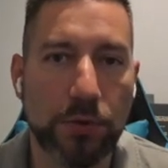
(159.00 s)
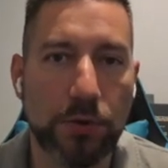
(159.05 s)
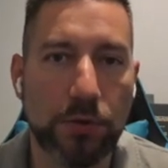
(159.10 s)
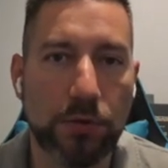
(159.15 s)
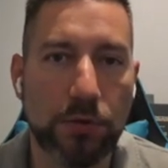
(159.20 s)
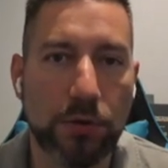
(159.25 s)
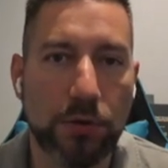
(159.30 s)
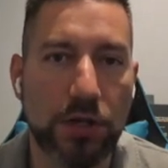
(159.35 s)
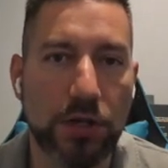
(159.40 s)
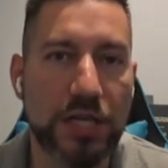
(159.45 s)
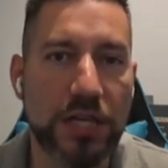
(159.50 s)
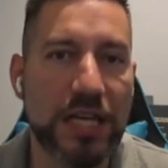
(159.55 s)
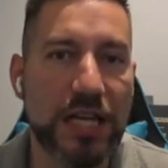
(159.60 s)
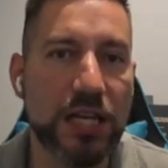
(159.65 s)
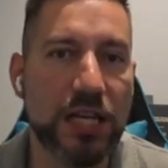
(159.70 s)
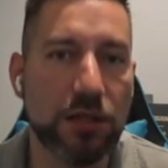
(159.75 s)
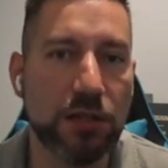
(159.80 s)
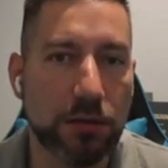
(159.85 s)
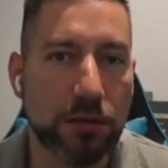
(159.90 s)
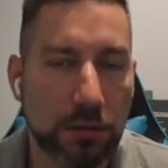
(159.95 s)

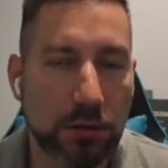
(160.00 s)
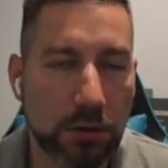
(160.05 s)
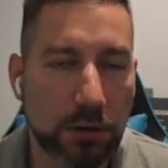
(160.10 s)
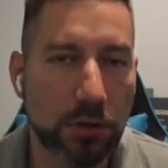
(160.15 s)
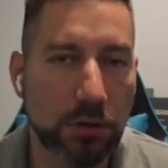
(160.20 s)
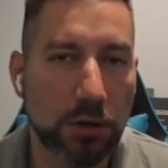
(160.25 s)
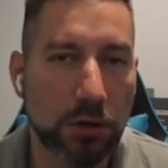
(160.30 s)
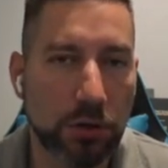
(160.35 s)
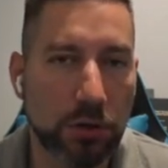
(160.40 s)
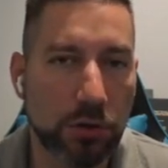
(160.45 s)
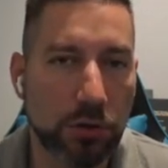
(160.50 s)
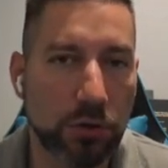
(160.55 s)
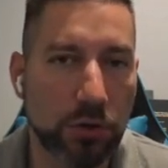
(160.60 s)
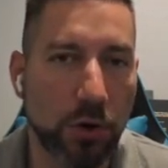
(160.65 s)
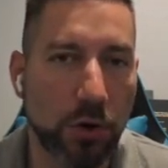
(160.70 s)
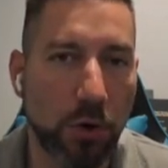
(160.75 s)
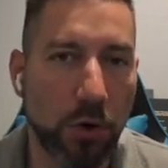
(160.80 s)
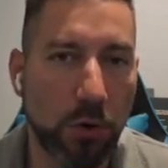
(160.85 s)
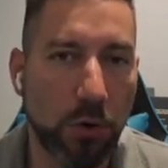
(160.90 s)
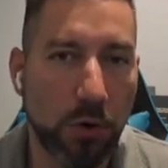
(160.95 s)
need to
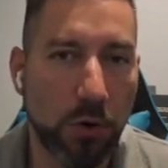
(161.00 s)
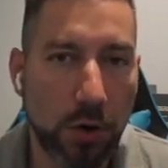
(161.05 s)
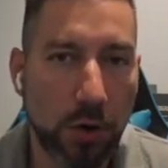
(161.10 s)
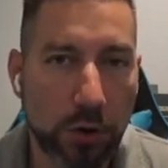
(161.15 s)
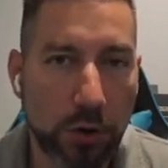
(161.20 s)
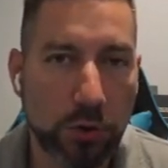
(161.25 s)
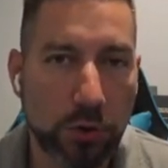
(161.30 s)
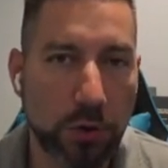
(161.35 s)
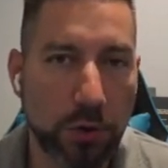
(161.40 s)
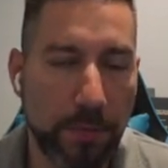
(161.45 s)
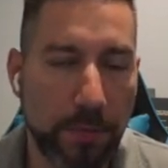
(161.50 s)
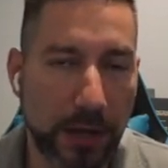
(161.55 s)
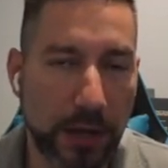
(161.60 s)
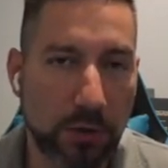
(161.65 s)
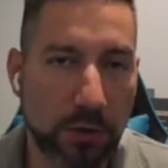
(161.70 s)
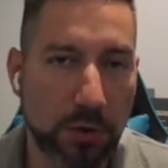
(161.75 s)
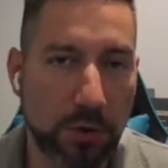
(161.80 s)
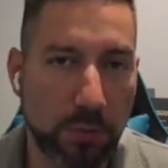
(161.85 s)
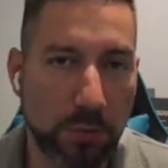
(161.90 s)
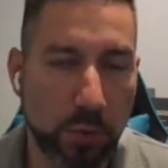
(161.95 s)
go back
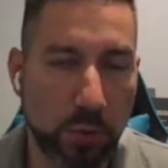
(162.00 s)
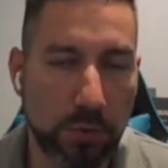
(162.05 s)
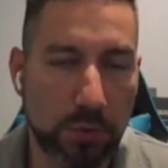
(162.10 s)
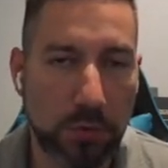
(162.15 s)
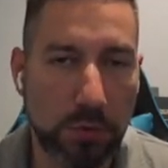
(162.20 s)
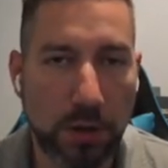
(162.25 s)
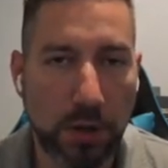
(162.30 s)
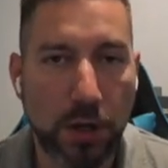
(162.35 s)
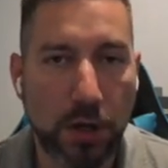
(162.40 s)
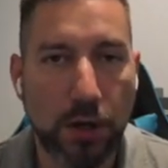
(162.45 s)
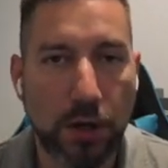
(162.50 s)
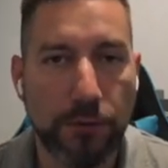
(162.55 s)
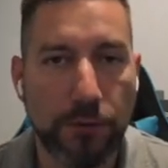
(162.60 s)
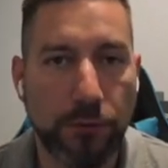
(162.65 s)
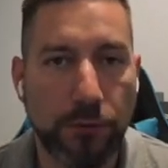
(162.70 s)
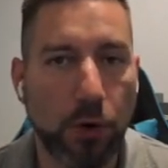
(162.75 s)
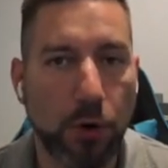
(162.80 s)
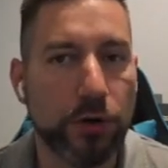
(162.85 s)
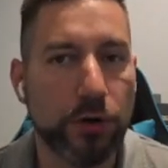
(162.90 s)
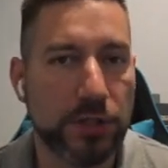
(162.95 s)
to the moon
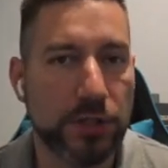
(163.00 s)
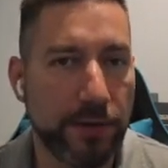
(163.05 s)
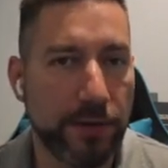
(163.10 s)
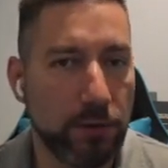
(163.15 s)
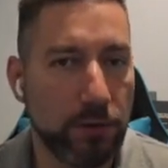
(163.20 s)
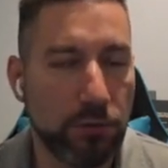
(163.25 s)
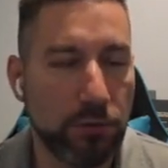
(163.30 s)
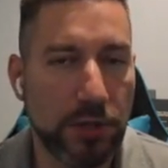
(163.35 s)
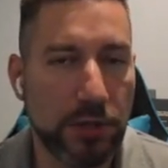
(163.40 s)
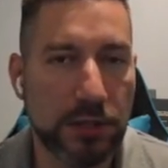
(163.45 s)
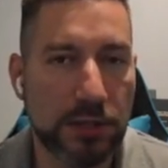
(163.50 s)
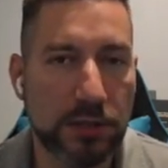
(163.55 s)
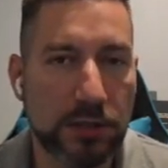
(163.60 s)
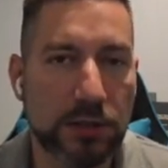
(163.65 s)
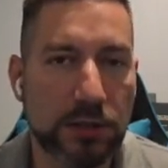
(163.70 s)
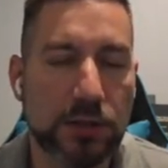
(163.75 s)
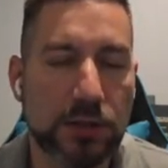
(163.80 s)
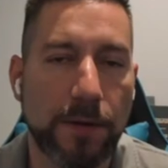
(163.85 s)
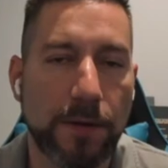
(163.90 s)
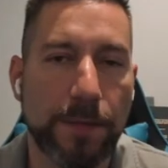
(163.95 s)
for several
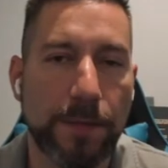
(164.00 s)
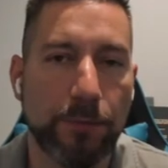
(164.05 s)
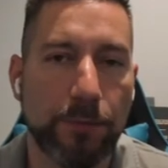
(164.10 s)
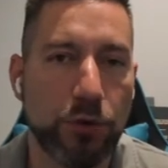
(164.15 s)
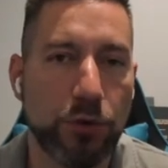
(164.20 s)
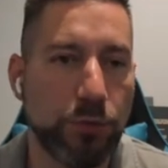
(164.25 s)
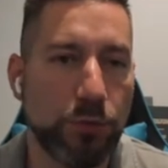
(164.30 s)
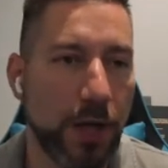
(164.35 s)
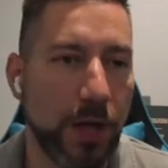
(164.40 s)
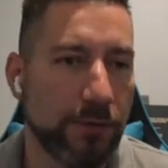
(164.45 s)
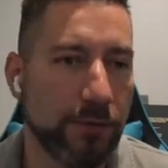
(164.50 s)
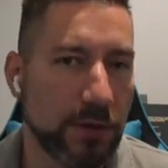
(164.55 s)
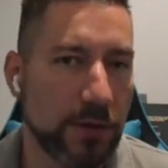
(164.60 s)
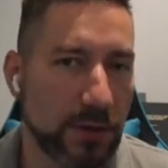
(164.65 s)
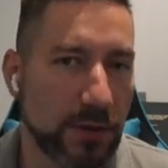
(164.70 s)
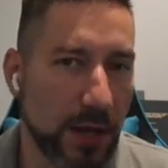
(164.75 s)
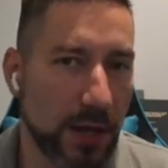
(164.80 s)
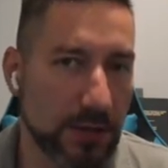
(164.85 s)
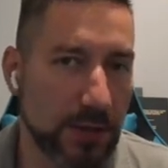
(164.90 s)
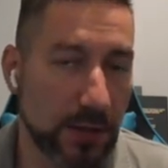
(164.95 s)
reasons, which we have
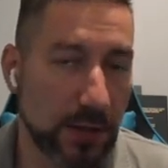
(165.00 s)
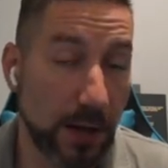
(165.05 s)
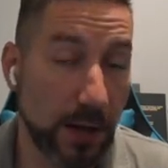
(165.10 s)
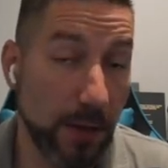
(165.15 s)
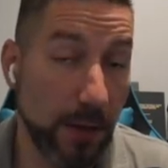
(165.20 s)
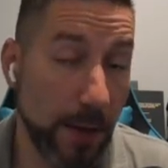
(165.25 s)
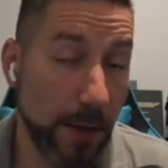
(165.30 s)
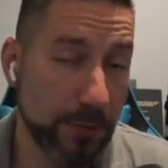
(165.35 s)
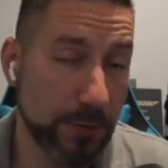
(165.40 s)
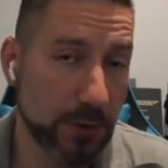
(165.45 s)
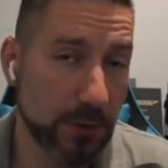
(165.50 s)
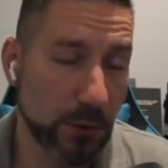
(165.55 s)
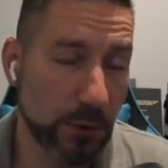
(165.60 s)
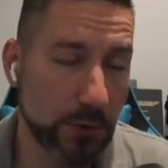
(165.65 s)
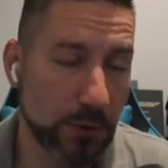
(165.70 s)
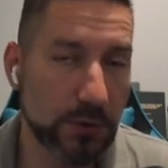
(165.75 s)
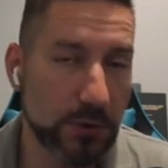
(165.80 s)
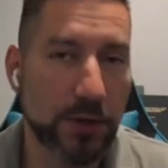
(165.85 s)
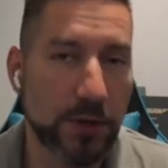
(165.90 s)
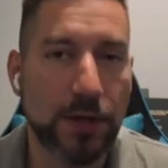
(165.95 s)
discussed in other
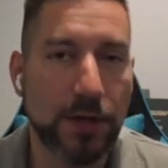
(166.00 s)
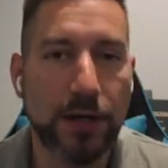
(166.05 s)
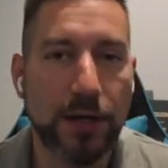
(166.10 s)
episodes.